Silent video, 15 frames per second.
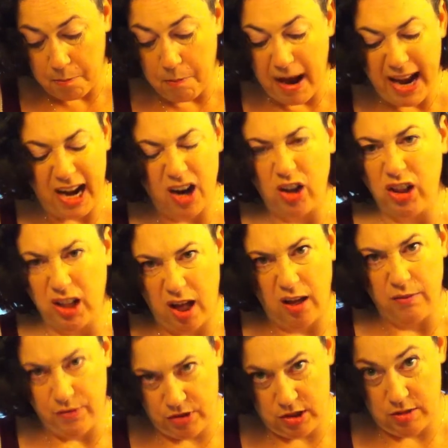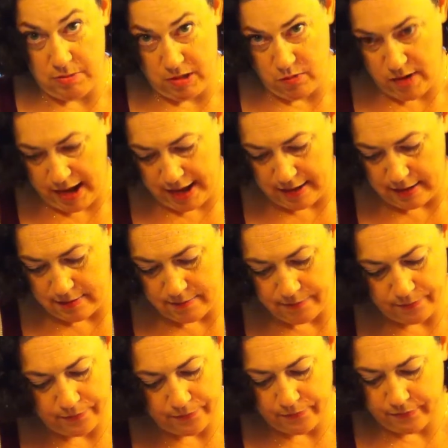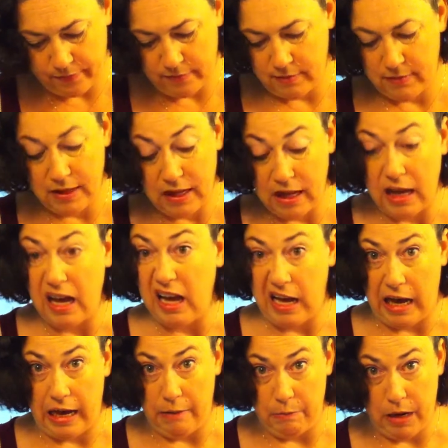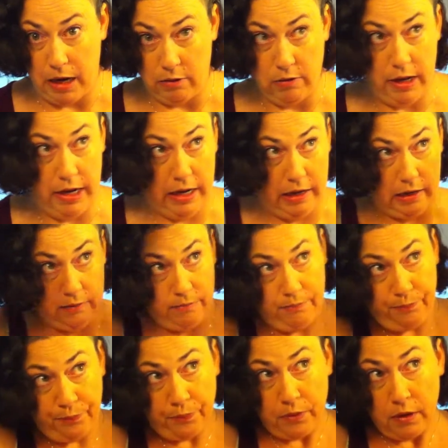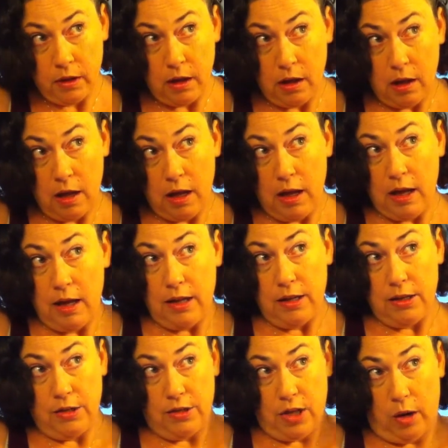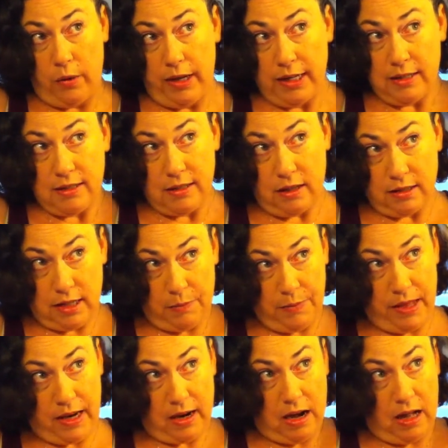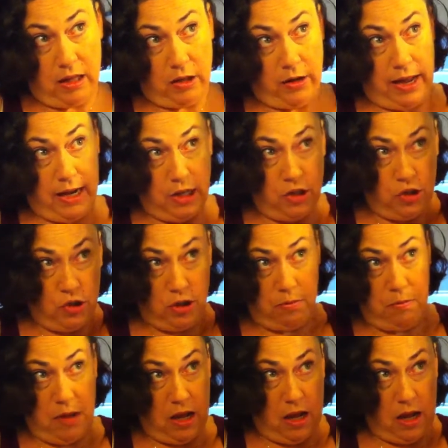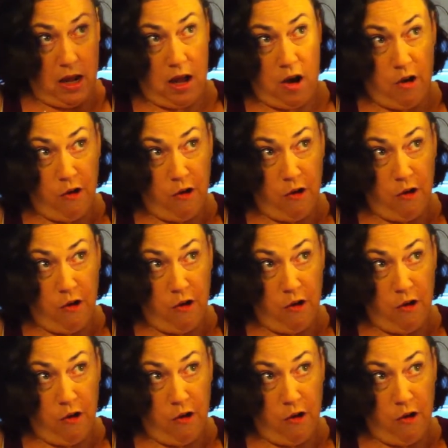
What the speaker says: My hair loves to be red. I'm not a redhead. So it sucked up that color, and it took me